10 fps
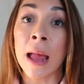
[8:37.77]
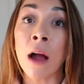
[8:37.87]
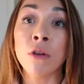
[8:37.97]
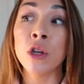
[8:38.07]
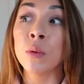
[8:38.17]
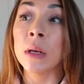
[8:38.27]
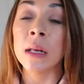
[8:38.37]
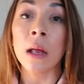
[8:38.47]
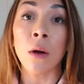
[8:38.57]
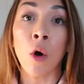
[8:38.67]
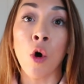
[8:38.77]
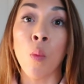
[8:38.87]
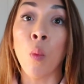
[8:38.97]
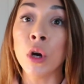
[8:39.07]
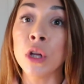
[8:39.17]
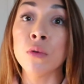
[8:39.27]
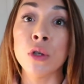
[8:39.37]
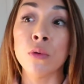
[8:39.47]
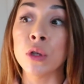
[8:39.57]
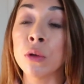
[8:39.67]
How do you eat at home? What do you
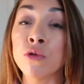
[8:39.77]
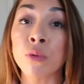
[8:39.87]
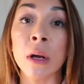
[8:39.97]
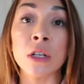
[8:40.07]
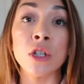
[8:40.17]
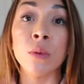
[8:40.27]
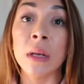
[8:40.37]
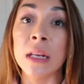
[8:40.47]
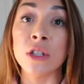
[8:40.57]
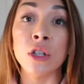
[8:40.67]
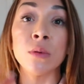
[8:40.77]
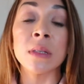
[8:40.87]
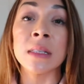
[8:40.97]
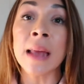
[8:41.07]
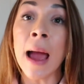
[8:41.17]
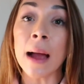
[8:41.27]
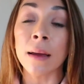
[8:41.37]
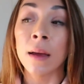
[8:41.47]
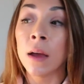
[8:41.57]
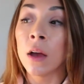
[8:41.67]
do? Do you drink? Do you eat? Do you snack?